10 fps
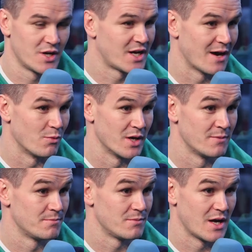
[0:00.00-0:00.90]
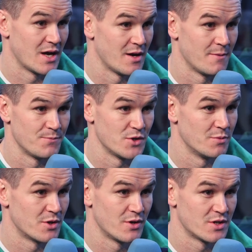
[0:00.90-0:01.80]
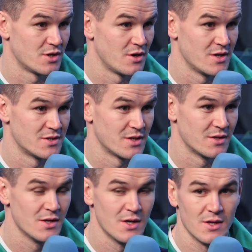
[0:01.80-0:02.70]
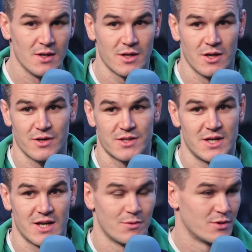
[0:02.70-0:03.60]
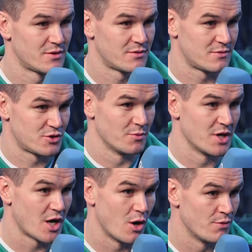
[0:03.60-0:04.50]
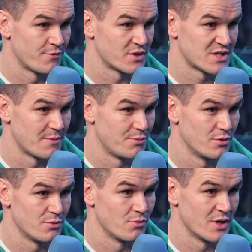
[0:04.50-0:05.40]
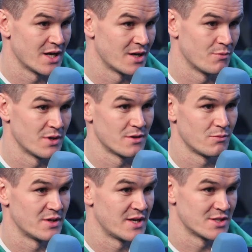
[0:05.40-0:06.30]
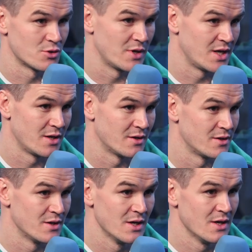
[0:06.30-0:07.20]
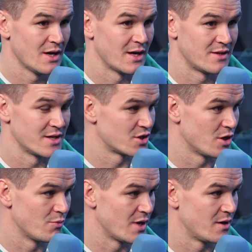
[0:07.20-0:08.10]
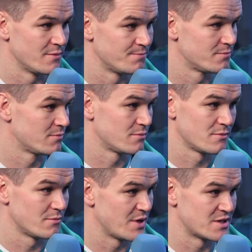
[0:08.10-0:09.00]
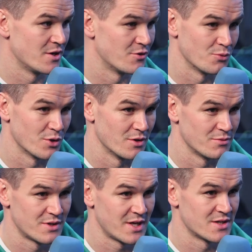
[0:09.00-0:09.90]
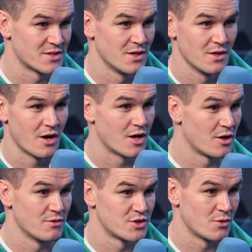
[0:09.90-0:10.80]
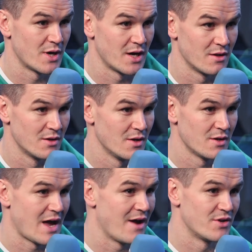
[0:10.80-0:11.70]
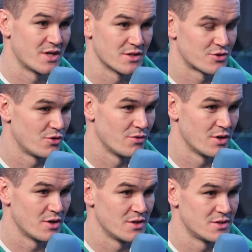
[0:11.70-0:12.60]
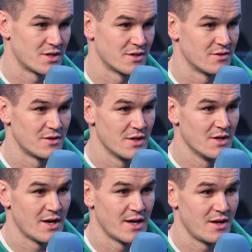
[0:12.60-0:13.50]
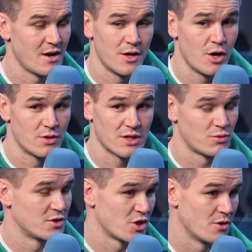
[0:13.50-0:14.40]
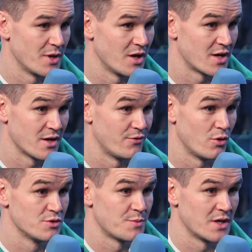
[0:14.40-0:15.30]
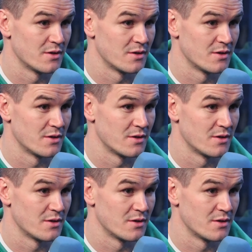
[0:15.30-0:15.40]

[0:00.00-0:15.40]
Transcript: where you can't win, you'll be criticised, and you know, you see that with someone like Owen, for example, with England, when things are winning and things are going well, best leader in the world. When things aren't going so well, everything is scrutinised, and I know that's what it's going to be like. I've always